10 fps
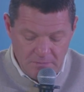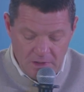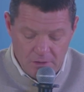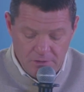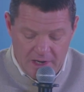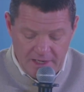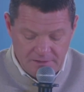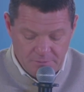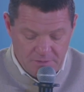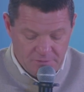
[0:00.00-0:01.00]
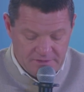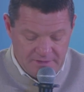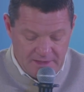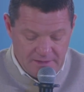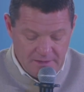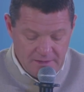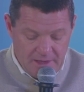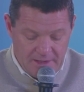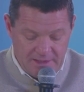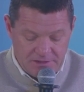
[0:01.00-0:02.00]
Under item number 10,
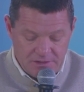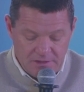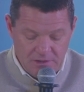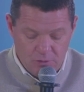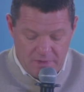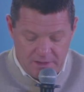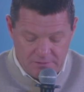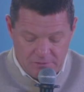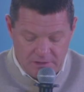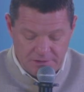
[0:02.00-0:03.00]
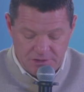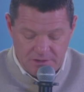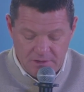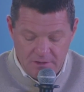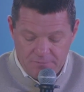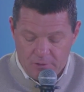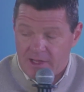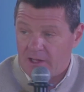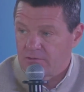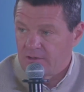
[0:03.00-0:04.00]
and that's the new methodology for
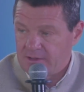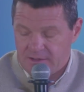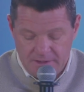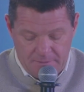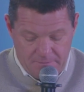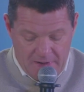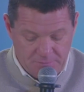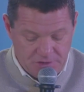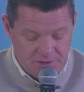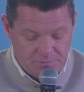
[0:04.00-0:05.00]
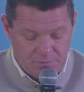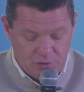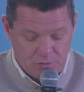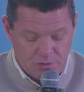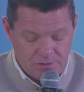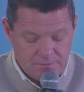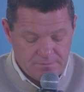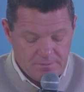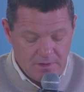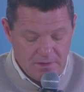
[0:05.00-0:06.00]
calculating membership dues.
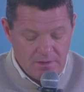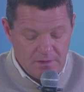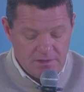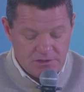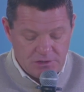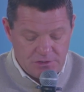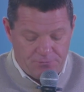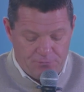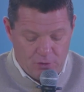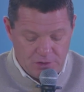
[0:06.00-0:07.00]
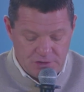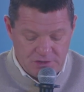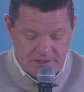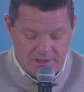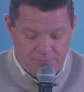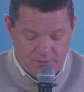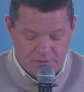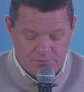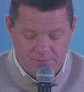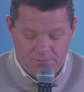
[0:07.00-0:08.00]
This is the first
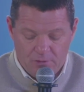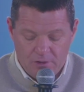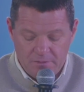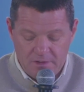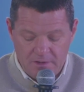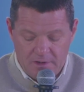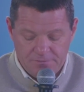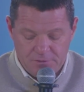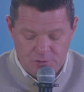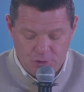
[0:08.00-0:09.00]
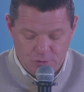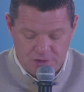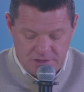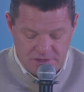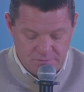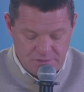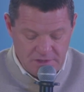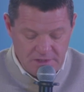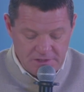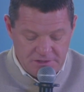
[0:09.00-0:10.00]
significant reform of the due systems
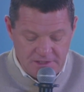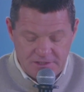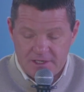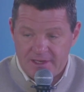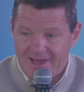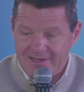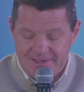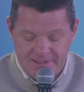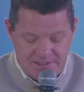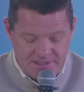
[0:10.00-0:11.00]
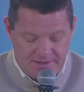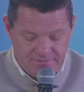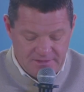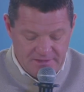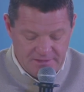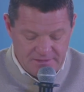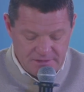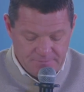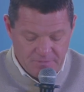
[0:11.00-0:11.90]
since the 1970s.